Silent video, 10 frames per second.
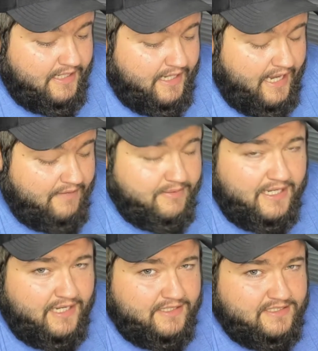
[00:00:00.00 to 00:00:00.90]
I've been
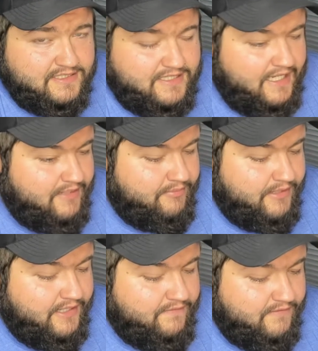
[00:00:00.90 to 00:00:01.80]
kind of just taking a break